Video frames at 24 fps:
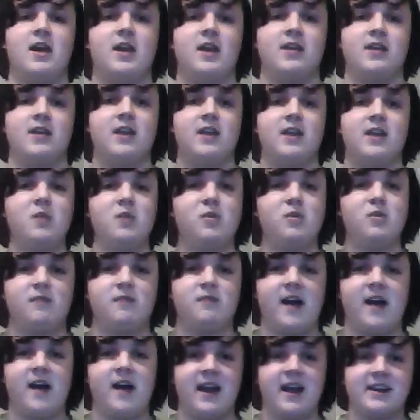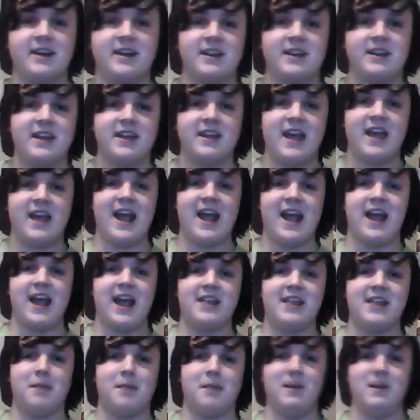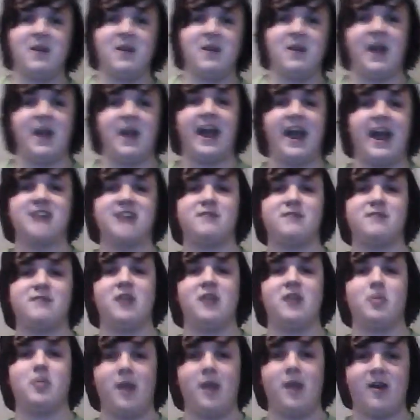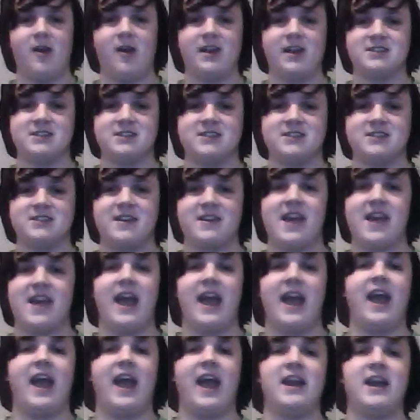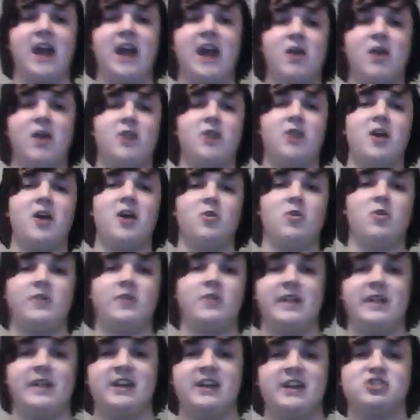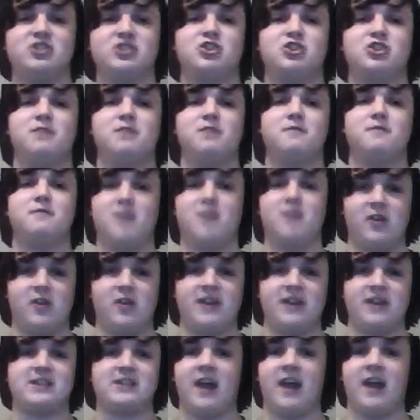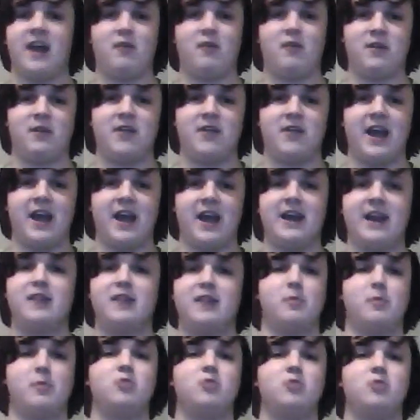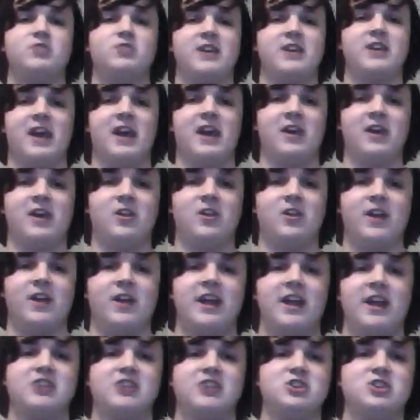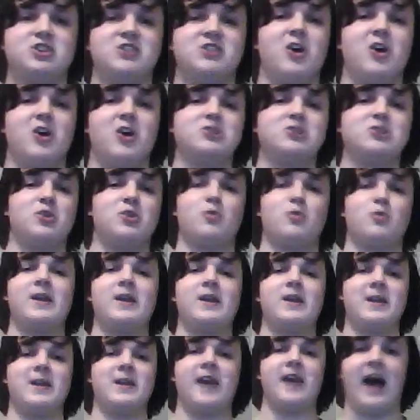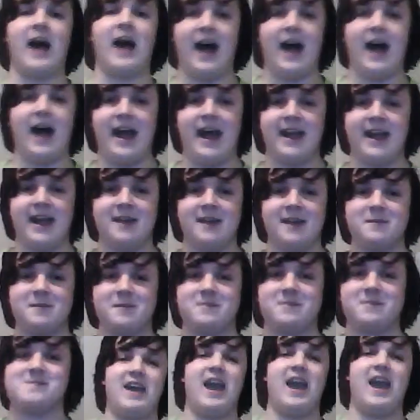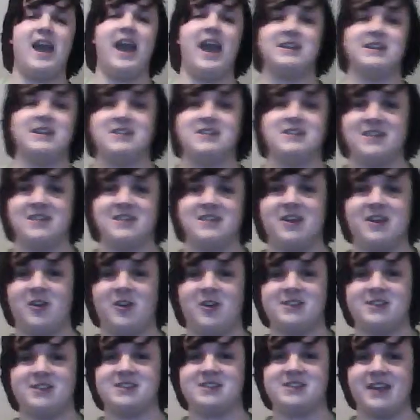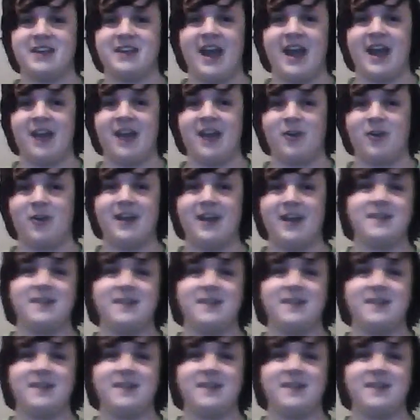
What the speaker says: they will find that Minolay has found the berries, and now not only is she furious at everything and in a mood to kill, she's also really high and deliriously angry.